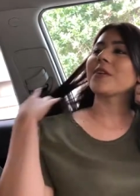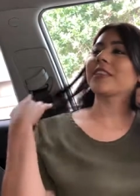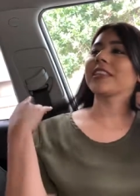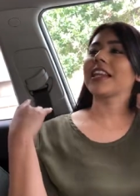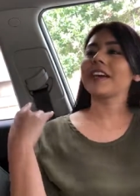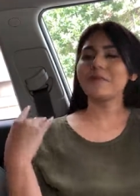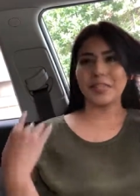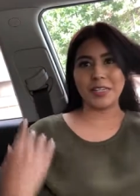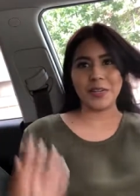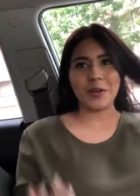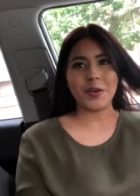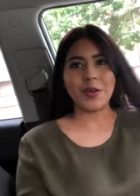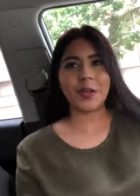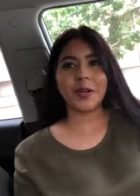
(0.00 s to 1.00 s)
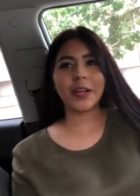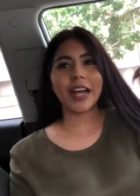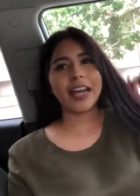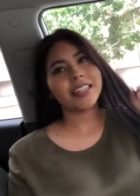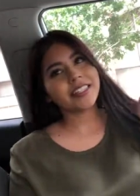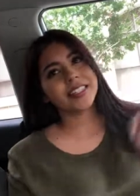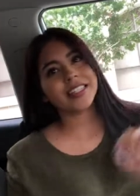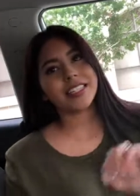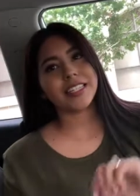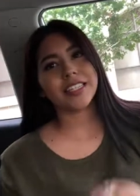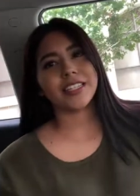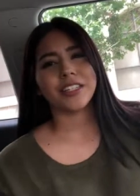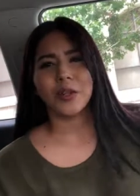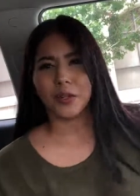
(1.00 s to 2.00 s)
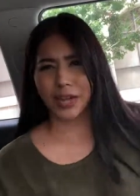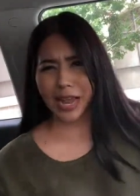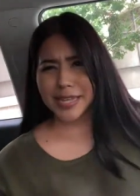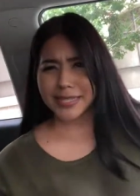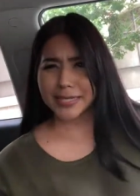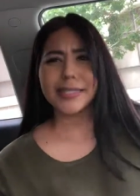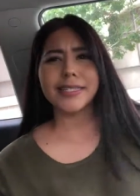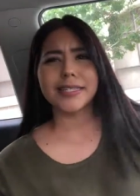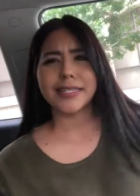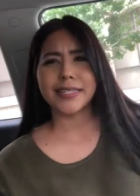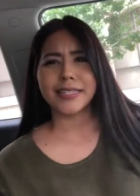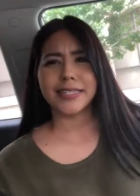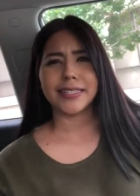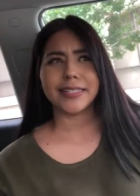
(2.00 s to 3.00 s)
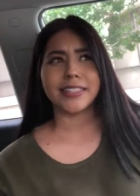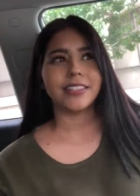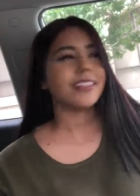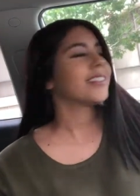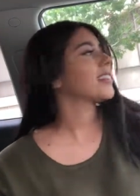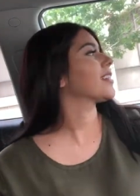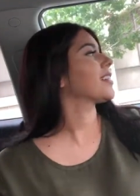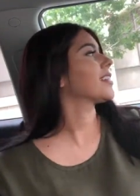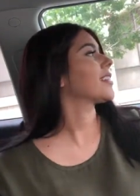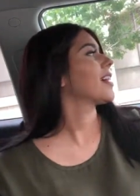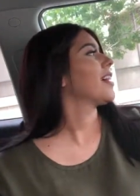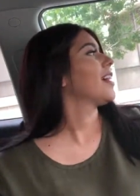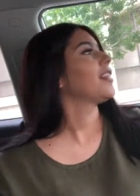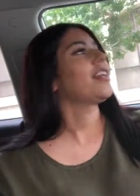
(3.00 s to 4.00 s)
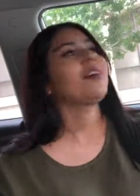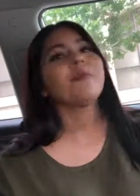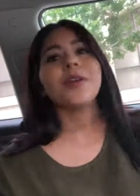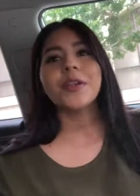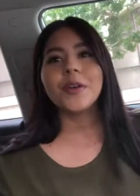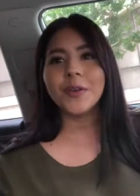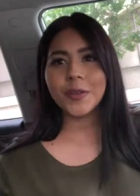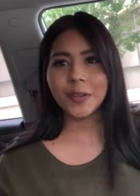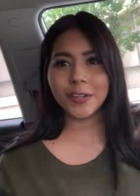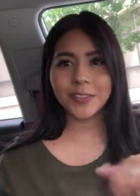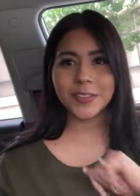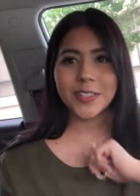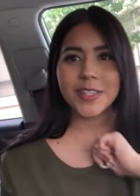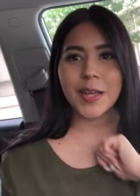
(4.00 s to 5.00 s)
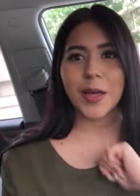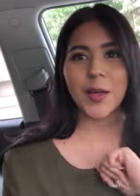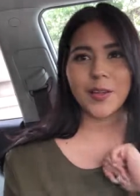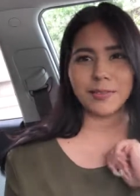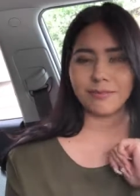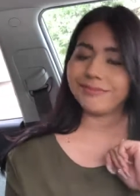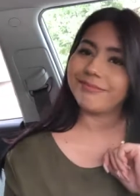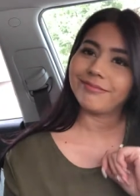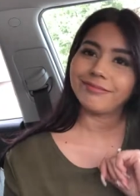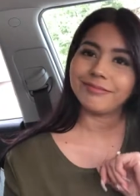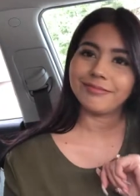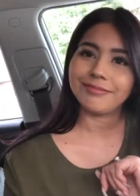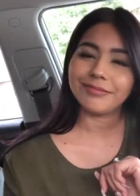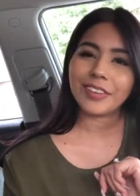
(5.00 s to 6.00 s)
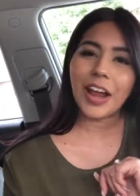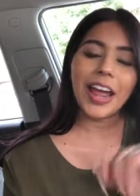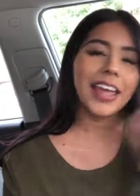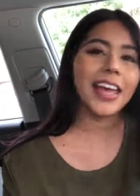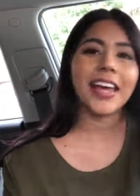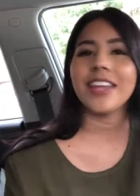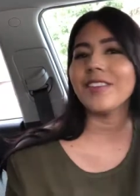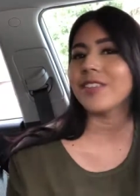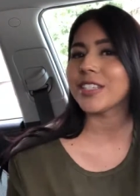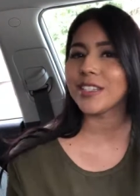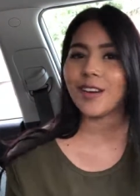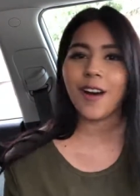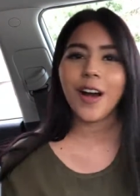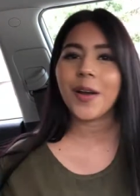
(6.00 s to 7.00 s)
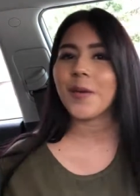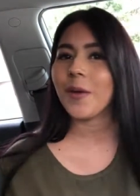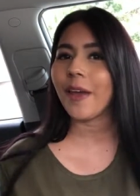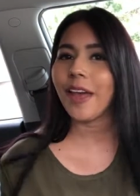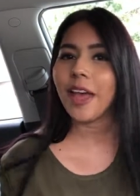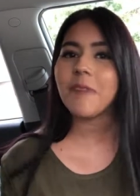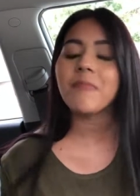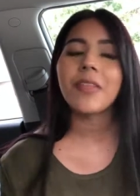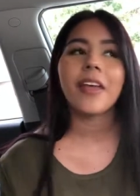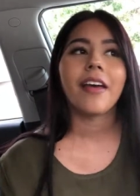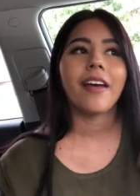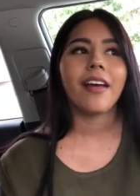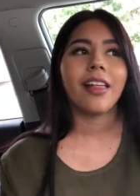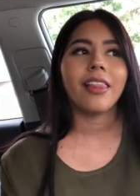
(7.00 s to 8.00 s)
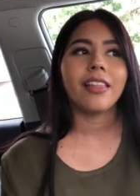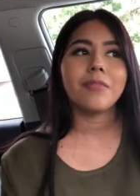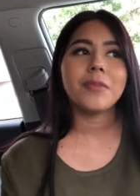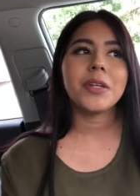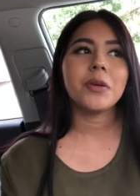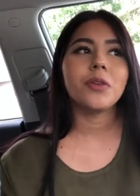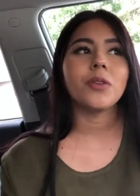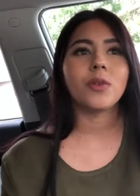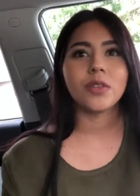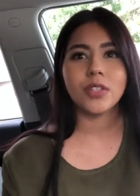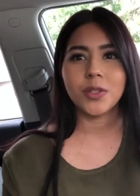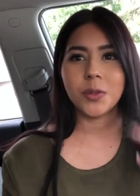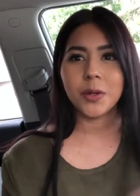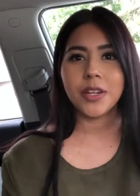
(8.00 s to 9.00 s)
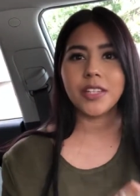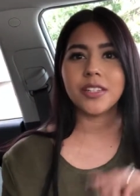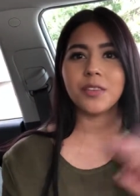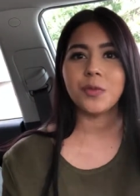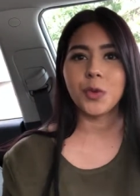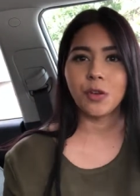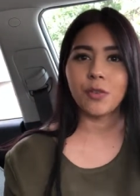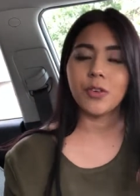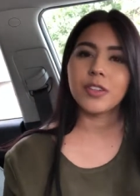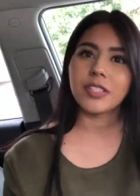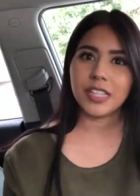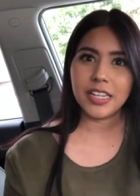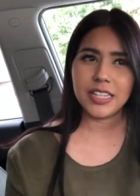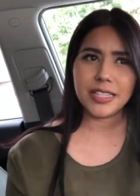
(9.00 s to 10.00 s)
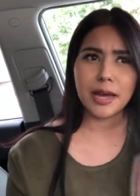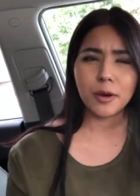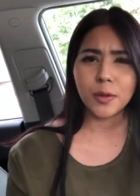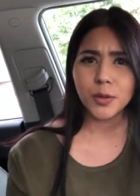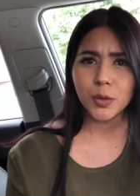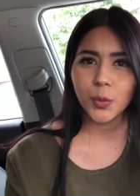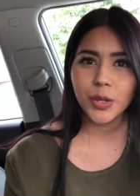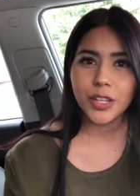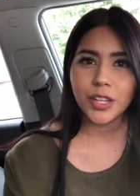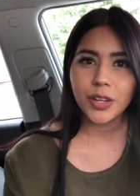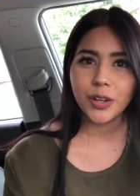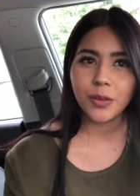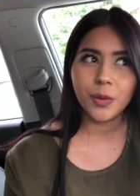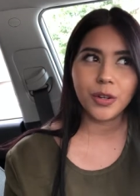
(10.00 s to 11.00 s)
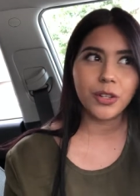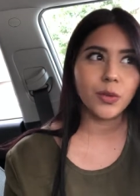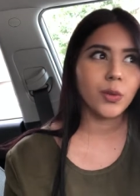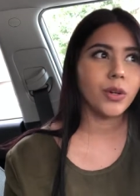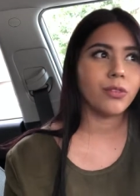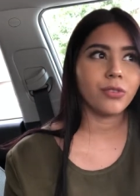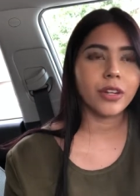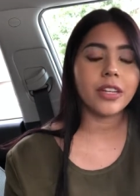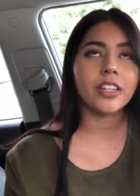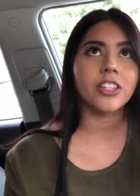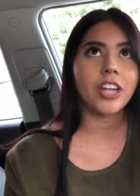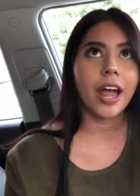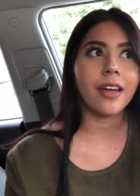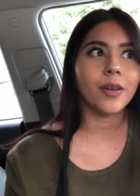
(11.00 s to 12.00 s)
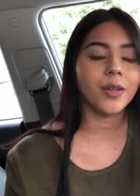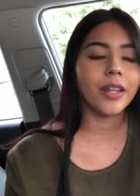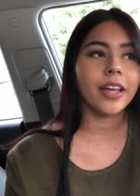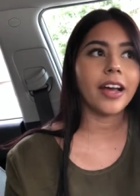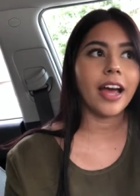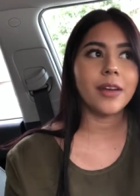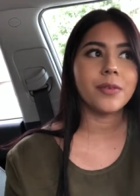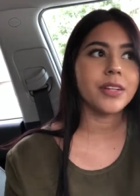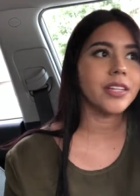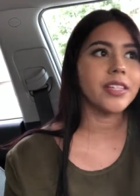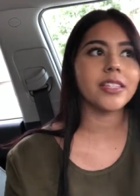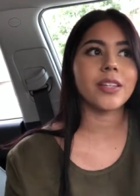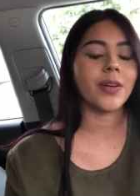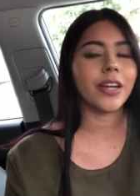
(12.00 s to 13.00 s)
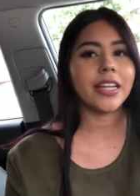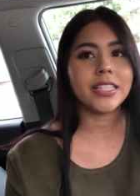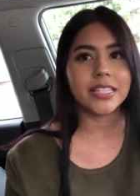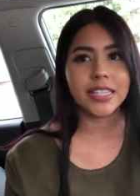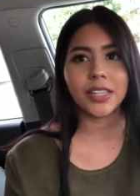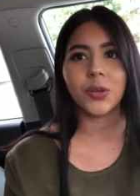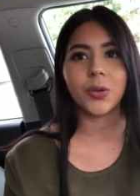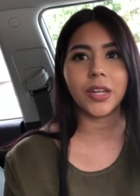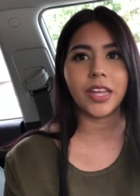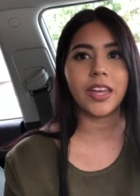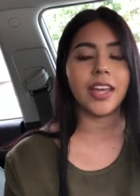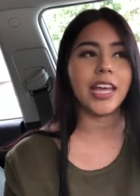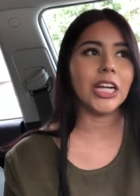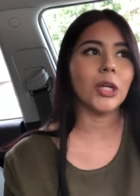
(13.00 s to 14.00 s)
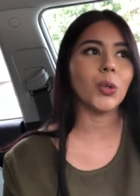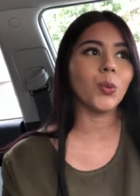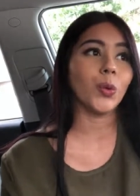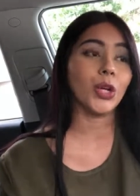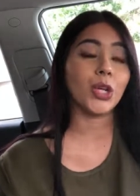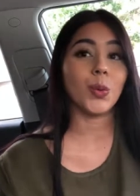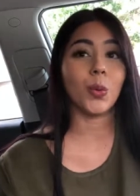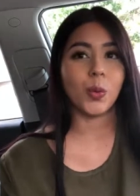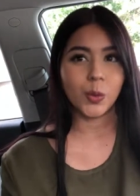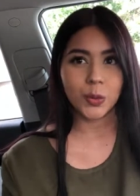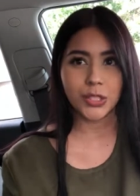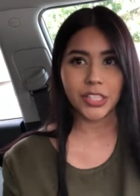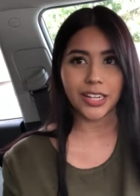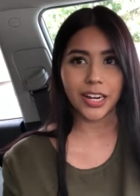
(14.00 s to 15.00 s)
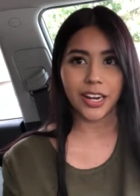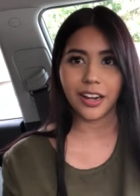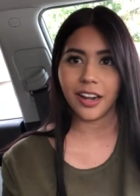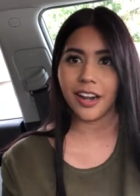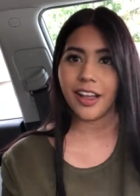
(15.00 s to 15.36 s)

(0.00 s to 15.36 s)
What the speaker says: Let me know your guys's, Jesus. Let me know y'all's, I can't even talk, okay? Let me know your stories of your first kiss. How old were you? Were you a freaking child like I was, crazy little kid, or were you older?